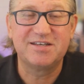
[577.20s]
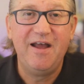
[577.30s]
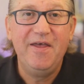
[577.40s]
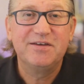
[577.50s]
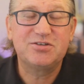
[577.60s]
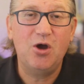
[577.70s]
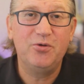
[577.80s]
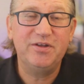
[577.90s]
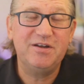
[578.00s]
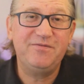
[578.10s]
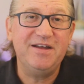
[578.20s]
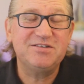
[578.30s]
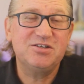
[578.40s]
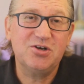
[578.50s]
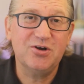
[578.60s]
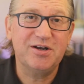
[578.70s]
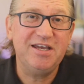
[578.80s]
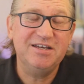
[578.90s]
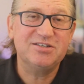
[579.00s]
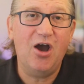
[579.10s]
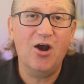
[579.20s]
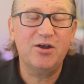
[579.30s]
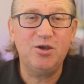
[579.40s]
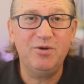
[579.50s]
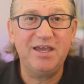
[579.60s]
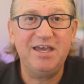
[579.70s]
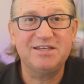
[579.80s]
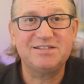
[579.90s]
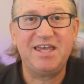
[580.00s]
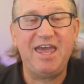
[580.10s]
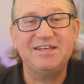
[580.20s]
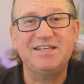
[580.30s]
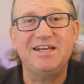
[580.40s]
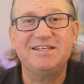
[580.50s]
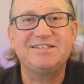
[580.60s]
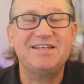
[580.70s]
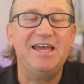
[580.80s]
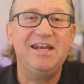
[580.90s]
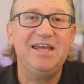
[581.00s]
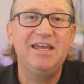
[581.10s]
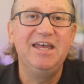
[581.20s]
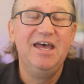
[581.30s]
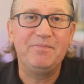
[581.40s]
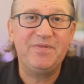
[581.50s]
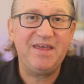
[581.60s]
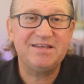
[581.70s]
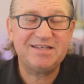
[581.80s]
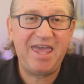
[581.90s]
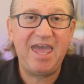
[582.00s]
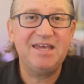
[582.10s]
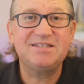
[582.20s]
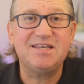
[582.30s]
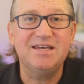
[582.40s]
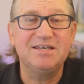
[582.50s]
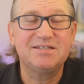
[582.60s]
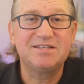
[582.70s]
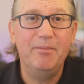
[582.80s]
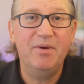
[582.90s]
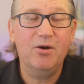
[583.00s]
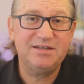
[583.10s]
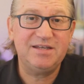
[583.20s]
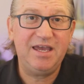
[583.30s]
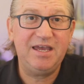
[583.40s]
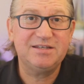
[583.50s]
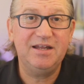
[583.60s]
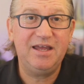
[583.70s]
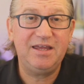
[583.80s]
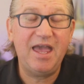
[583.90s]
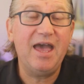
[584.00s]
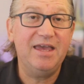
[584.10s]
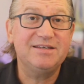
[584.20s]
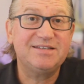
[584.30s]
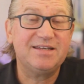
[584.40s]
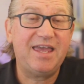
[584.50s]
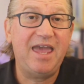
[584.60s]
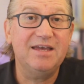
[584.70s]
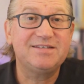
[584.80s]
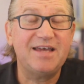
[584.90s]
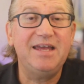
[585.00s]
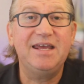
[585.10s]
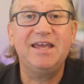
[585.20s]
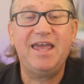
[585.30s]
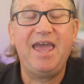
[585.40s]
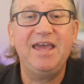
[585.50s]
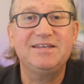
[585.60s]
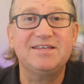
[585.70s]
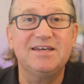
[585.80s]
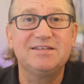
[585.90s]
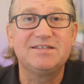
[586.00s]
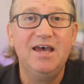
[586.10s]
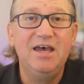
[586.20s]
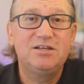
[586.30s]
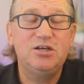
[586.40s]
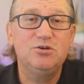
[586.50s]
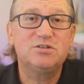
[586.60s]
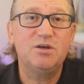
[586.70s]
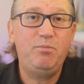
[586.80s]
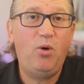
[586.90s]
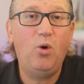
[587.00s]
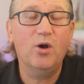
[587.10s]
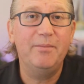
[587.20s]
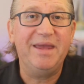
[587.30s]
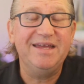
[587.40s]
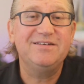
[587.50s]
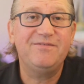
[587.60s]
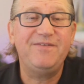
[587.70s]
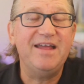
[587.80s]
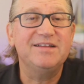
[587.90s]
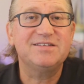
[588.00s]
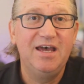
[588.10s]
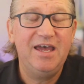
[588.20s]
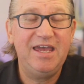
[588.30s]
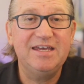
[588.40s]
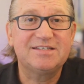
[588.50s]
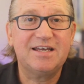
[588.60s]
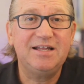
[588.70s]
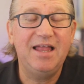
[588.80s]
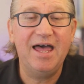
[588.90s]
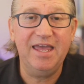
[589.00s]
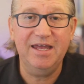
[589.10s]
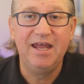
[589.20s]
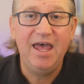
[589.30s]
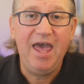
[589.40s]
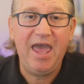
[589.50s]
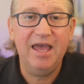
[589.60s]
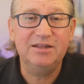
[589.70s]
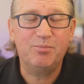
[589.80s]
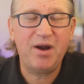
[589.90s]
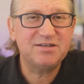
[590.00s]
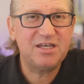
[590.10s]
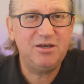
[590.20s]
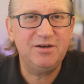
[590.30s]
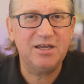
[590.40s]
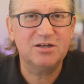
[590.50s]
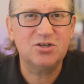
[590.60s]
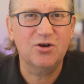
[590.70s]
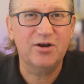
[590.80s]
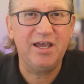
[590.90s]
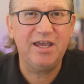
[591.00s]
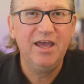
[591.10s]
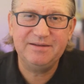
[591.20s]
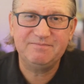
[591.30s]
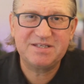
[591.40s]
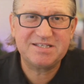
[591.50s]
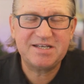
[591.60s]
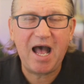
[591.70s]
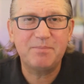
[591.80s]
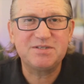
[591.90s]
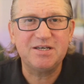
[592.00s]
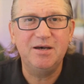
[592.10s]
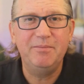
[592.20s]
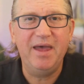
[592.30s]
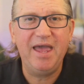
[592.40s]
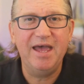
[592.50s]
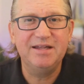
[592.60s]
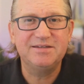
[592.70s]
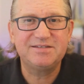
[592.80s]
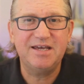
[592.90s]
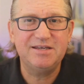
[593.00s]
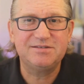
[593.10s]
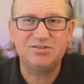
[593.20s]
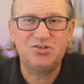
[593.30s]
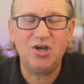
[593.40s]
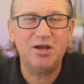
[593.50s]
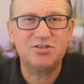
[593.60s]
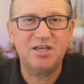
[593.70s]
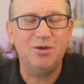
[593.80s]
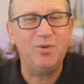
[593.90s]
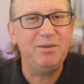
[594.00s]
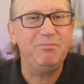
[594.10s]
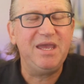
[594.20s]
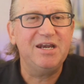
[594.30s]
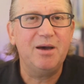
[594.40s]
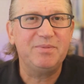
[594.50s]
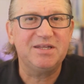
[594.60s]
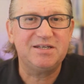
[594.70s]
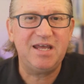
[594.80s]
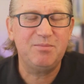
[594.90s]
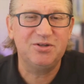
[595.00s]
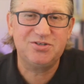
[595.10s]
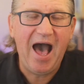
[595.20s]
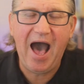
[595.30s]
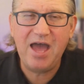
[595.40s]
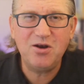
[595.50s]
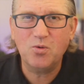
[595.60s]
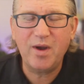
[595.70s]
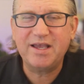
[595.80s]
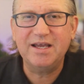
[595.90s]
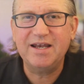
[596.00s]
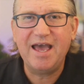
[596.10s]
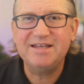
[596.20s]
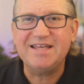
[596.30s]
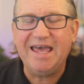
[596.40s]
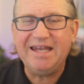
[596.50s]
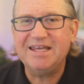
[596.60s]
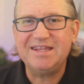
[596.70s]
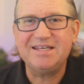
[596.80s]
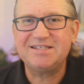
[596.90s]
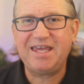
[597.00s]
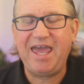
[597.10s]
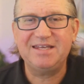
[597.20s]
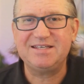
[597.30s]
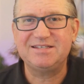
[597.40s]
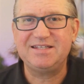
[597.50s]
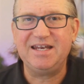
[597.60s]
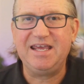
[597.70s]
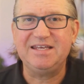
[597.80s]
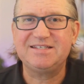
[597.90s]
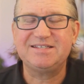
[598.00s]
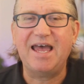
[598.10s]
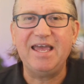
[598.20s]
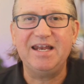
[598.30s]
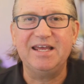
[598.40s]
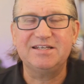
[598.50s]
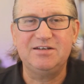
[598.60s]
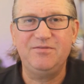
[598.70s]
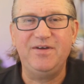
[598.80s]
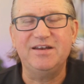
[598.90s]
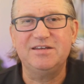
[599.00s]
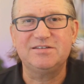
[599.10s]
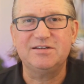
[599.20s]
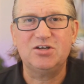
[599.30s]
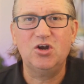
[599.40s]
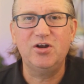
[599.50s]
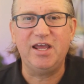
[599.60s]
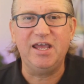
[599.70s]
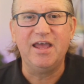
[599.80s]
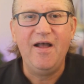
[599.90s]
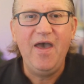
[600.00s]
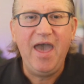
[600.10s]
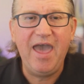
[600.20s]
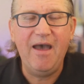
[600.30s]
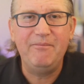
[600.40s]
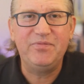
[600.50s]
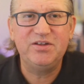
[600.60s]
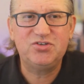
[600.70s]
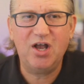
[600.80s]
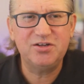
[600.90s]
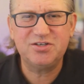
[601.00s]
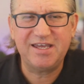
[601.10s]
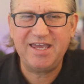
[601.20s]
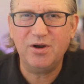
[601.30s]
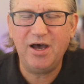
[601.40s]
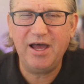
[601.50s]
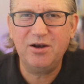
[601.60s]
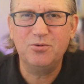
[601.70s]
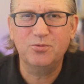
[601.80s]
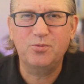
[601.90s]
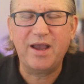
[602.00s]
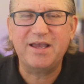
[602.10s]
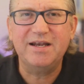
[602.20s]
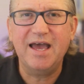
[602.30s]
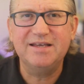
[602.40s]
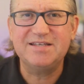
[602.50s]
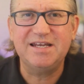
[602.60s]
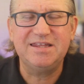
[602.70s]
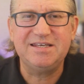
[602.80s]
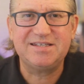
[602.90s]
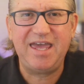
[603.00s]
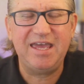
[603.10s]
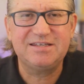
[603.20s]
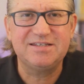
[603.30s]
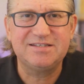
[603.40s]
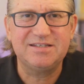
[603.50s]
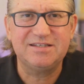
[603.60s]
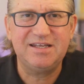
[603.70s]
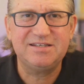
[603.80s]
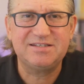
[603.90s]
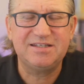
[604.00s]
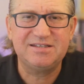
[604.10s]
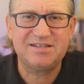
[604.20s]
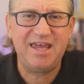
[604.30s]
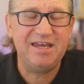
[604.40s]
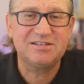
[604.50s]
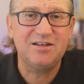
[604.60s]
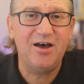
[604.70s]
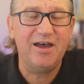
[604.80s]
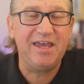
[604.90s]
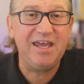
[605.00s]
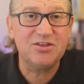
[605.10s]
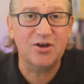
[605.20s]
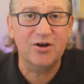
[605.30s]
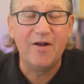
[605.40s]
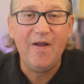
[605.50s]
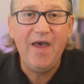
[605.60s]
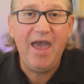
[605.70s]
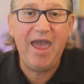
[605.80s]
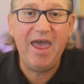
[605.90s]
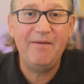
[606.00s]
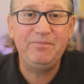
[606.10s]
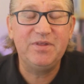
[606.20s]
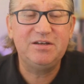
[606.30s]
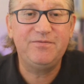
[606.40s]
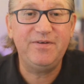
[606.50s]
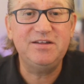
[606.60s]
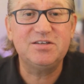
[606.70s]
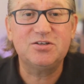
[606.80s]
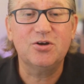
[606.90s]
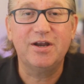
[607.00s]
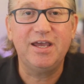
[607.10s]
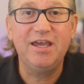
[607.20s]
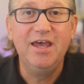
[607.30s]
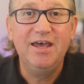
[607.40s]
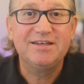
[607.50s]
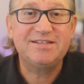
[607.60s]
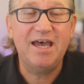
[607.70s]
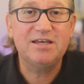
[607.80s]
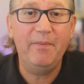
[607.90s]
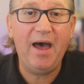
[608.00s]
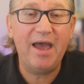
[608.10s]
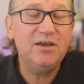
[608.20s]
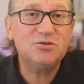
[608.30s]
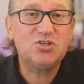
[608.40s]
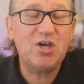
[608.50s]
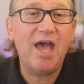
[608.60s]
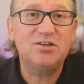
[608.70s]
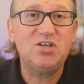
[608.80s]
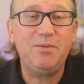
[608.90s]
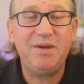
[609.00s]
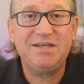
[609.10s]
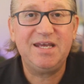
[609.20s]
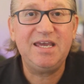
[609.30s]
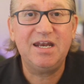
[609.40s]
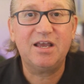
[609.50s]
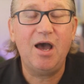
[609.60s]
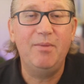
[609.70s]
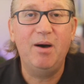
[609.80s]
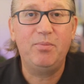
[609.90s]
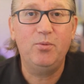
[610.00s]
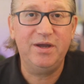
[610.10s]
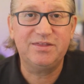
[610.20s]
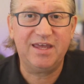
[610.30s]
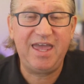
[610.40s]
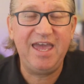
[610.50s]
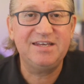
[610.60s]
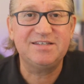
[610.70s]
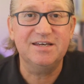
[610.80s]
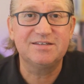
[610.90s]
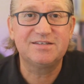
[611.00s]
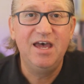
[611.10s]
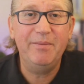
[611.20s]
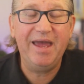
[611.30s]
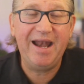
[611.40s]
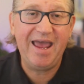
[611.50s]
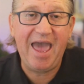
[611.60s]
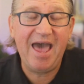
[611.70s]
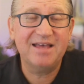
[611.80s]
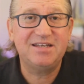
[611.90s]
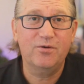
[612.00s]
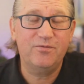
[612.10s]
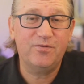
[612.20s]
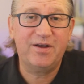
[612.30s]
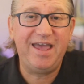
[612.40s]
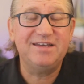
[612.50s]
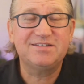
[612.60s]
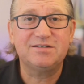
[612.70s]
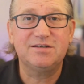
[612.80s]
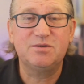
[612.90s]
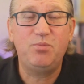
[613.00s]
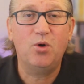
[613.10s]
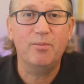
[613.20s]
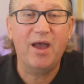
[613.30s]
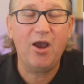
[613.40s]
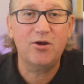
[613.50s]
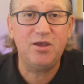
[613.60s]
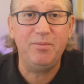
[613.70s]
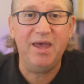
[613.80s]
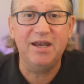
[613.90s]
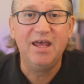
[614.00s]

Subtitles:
So the defense attorney is arguing his case and he's citing these cases, or he's citing cases to support in defense of his client. And the prosecuting attorney stops him and says, "Judge, can we meet up at the table?" And she's like, "I don't recognize any of these cases that he's citing to defend his attorney." And the judge is like, "Yeah, I don't recognize any of cases, these case law either." And the defense attorney says, "I used ChatGPT to come up with the cases, and I asked it for cases to support my argument."